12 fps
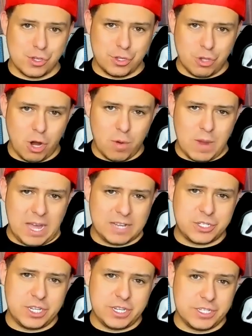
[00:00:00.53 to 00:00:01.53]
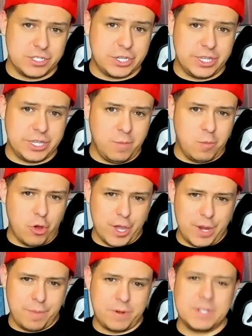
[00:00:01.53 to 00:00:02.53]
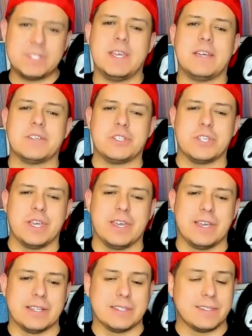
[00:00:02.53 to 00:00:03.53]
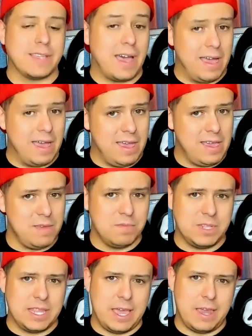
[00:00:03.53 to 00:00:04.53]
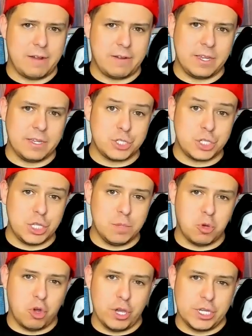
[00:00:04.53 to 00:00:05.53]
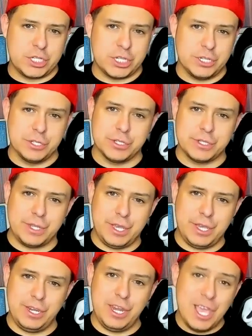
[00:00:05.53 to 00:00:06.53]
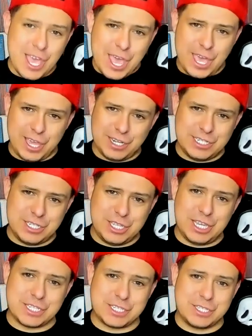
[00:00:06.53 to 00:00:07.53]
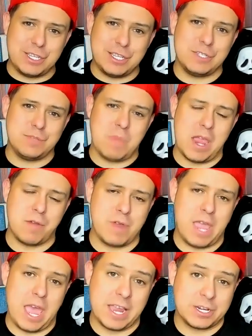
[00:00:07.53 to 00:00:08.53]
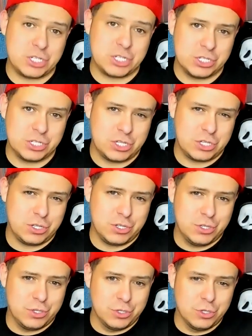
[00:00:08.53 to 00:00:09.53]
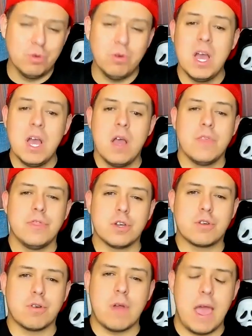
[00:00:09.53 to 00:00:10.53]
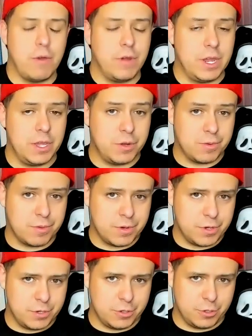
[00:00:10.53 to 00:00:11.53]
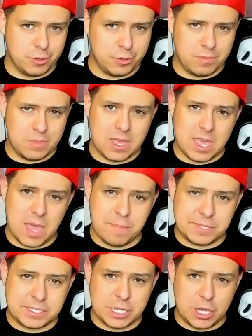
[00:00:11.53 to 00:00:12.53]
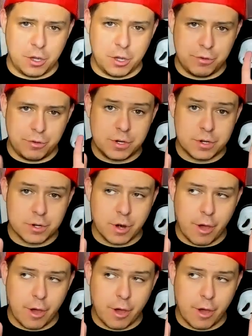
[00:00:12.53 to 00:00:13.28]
You're watching Chili Boy Productions. I'm Larry Chili Boy Chilson, and this is my reaction to The Crowded Room, episode